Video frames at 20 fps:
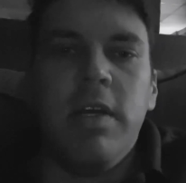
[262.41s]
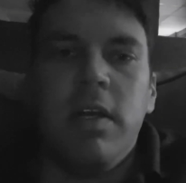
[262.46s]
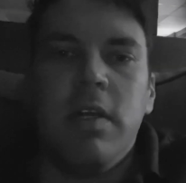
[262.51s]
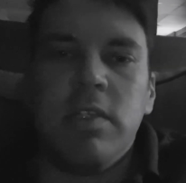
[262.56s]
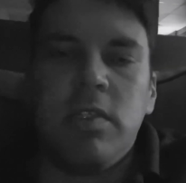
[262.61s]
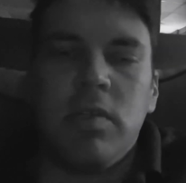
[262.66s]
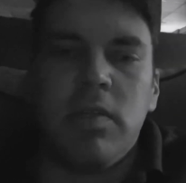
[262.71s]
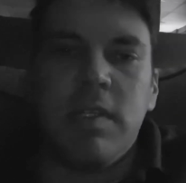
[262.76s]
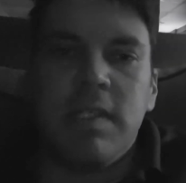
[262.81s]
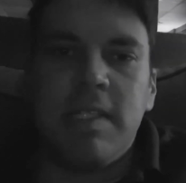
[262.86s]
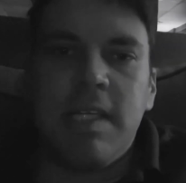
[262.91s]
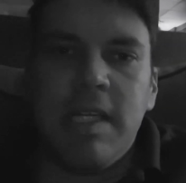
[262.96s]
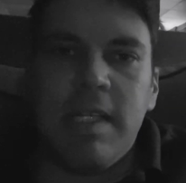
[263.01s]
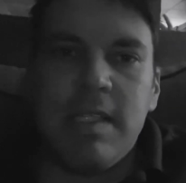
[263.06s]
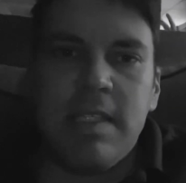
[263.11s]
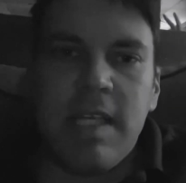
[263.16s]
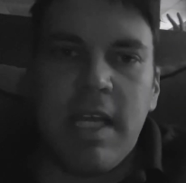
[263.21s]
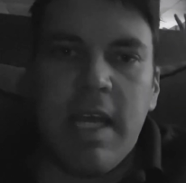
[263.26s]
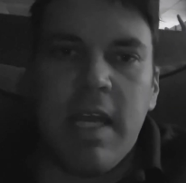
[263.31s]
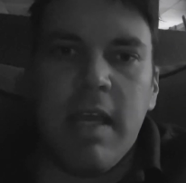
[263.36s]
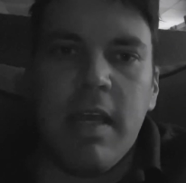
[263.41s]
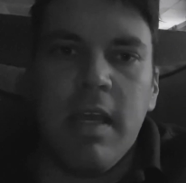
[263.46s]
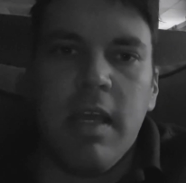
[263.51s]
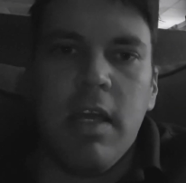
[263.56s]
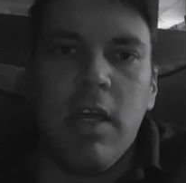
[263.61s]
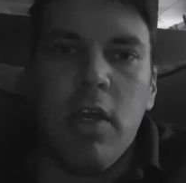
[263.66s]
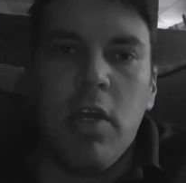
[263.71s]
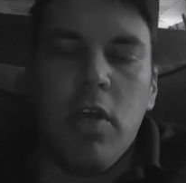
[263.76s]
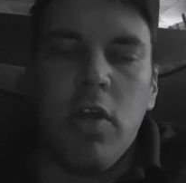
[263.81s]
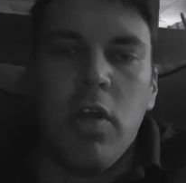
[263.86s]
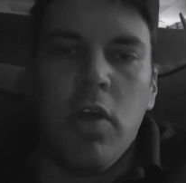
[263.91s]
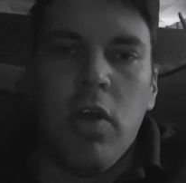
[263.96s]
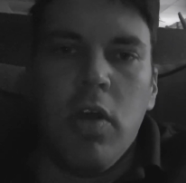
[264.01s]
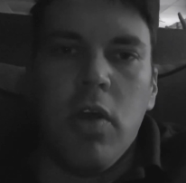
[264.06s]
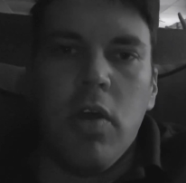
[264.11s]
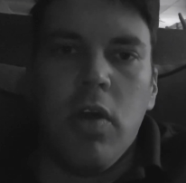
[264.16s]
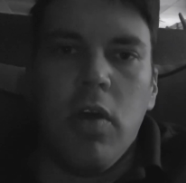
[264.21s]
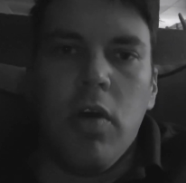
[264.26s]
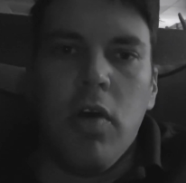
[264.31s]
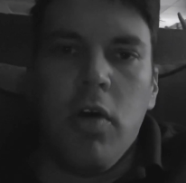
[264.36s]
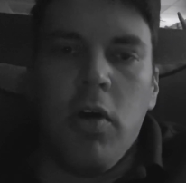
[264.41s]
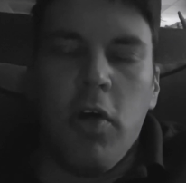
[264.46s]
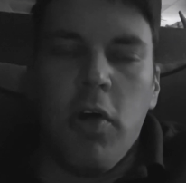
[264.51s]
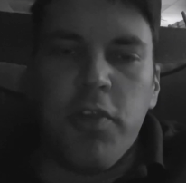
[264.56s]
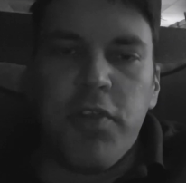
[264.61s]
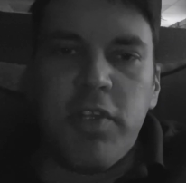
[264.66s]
So to sit and say, oh,